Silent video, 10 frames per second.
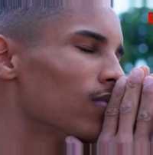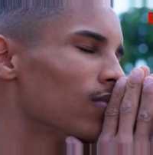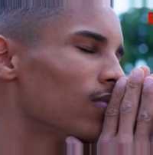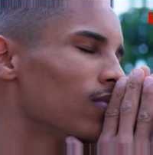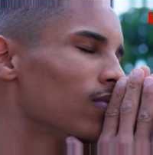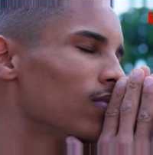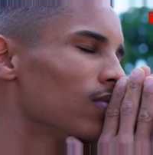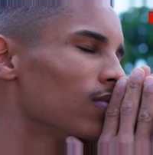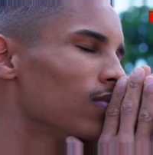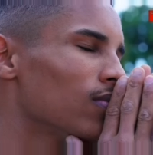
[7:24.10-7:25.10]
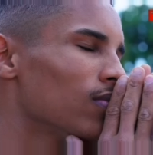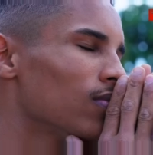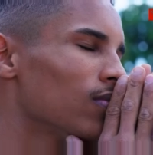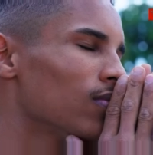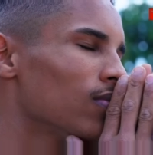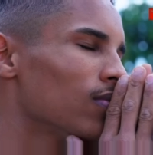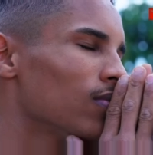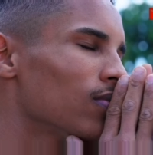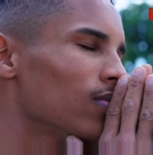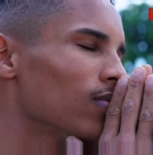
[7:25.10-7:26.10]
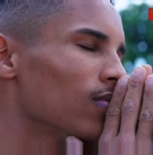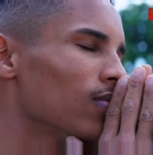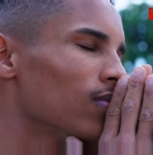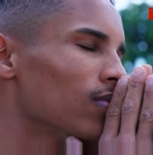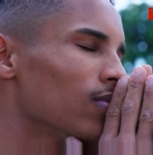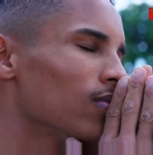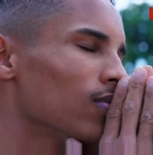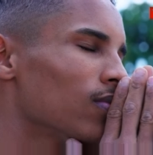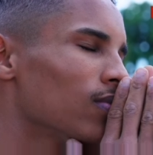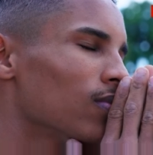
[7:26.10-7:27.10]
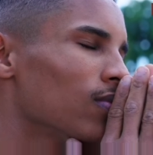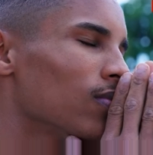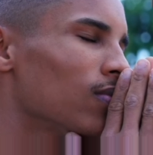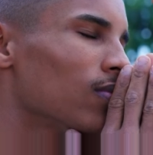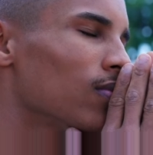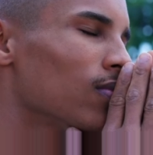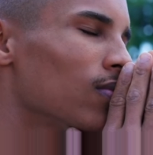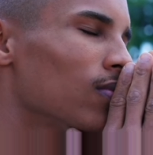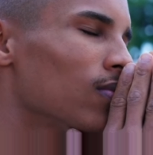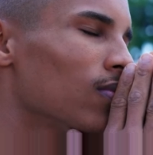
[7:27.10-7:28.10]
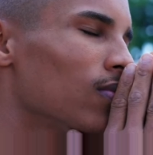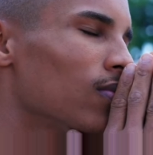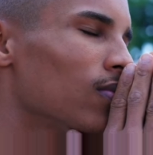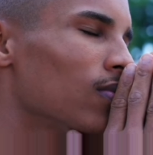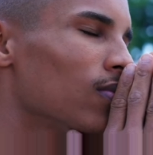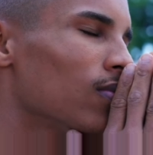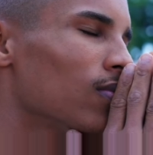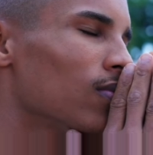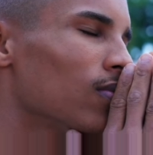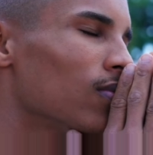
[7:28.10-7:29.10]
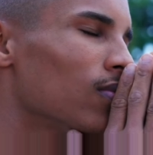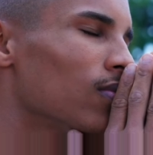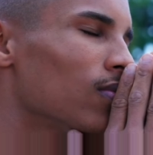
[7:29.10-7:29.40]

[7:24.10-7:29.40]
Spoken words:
Nothing is said.